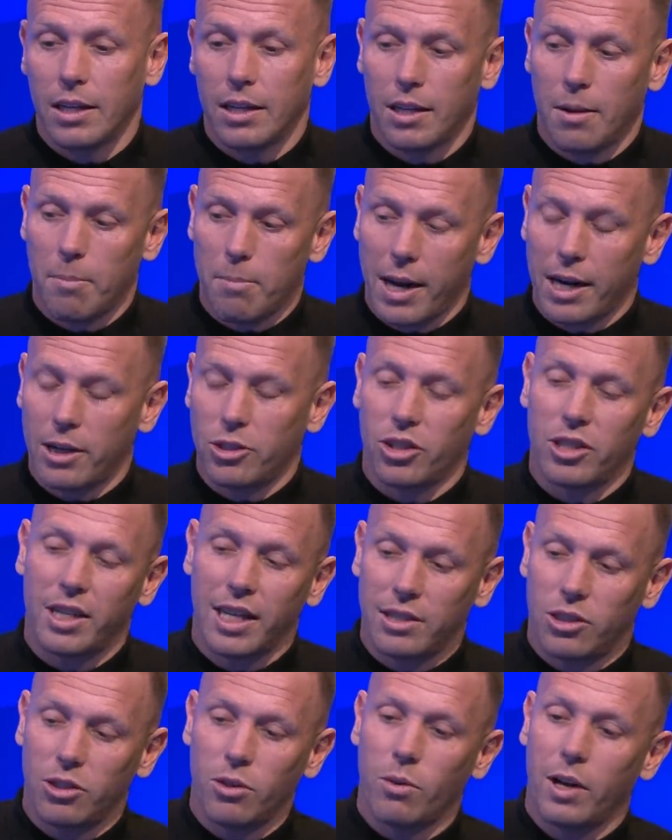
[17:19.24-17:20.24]
the manager
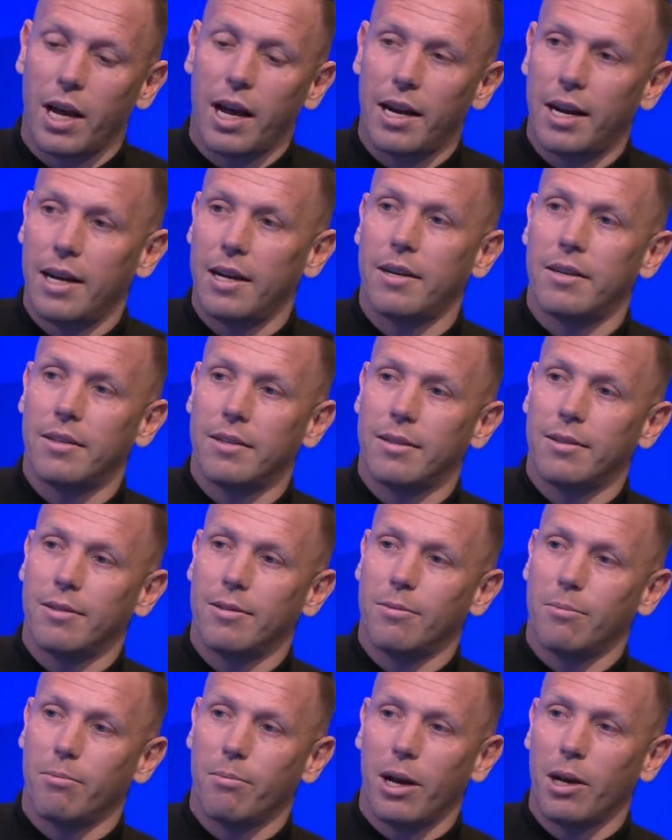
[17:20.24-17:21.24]
they do get in
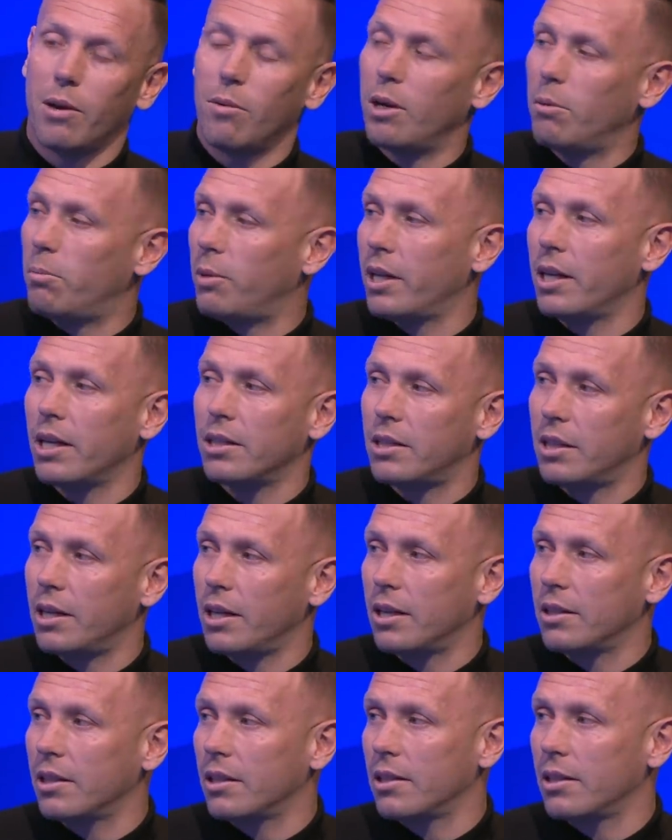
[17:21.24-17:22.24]
might only be there to the
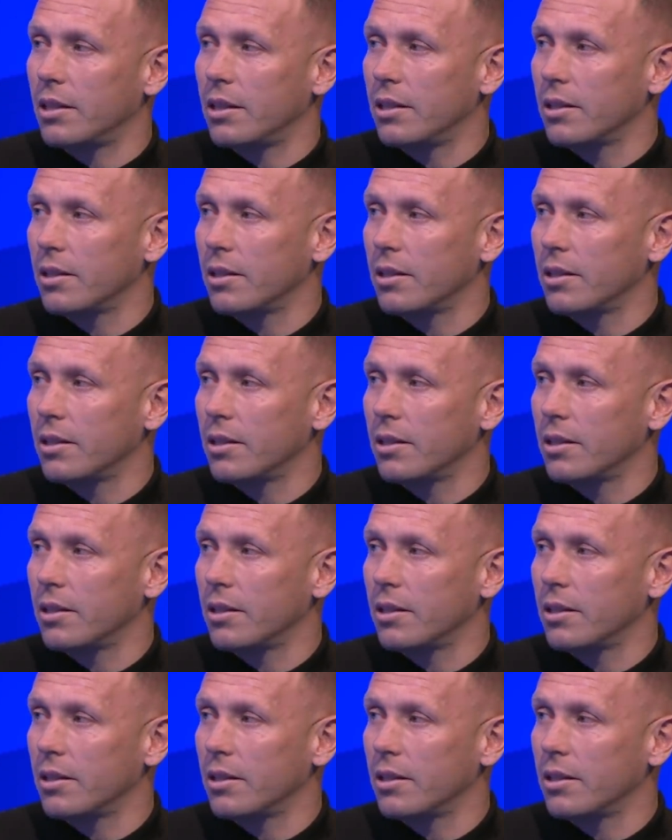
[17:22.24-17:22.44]
end of the yeah.